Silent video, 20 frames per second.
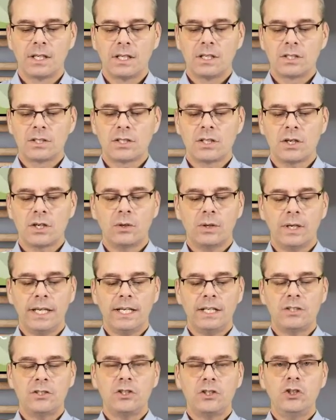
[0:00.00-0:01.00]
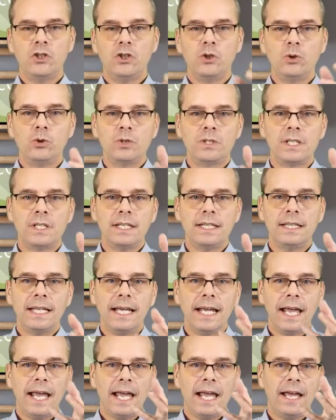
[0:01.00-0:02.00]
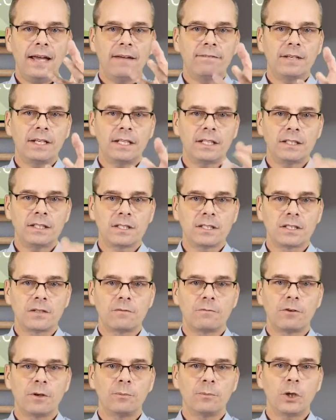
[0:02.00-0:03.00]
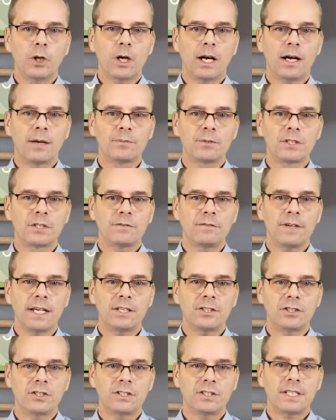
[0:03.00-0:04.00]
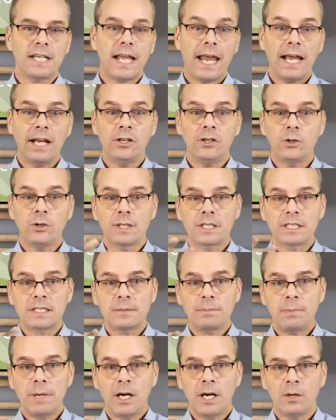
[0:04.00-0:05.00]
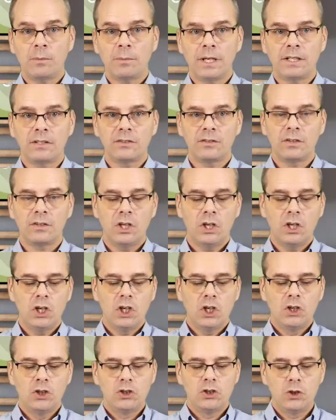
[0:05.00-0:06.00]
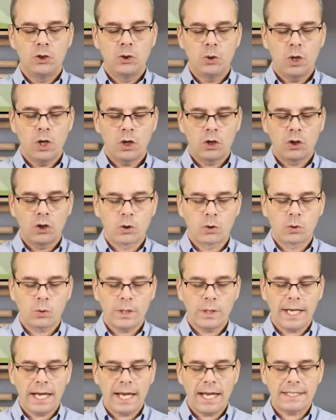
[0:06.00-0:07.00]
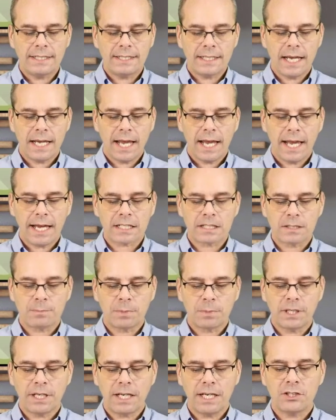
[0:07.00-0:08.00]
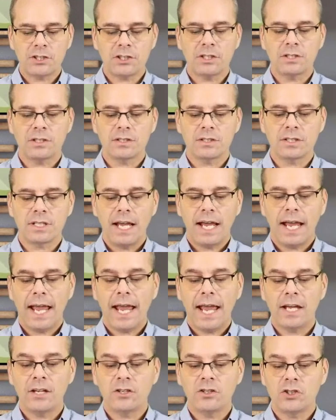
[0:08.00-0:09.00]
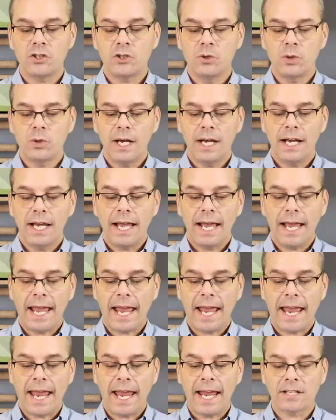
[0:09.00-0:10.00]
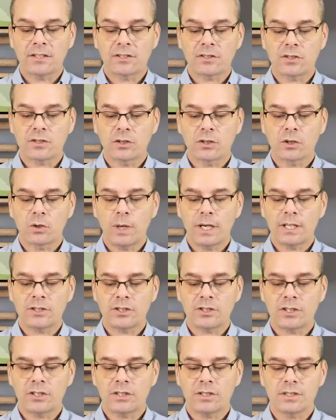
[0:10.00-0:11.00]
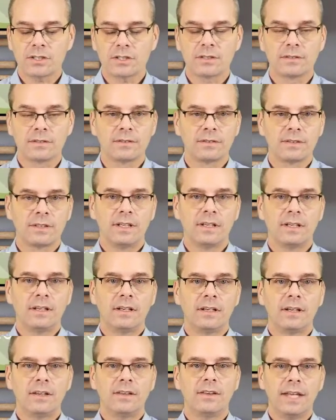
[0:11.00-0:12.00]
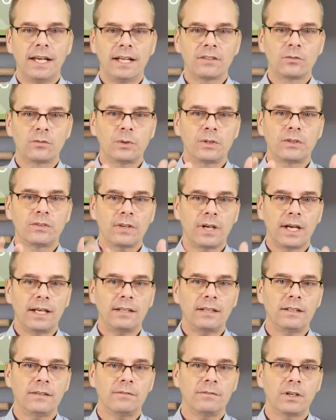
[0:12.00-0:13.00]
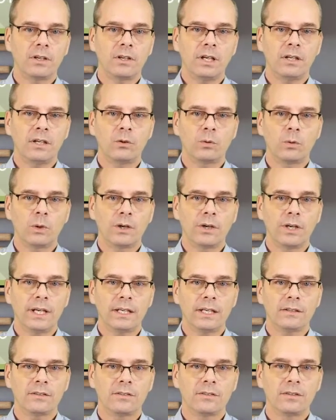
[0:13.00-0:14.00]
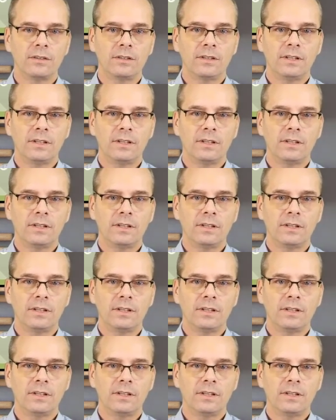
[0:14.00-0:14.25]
So it is using the evidence from your observations and your experiments to create explanations and to answer questions. That's what scientific inquiry is.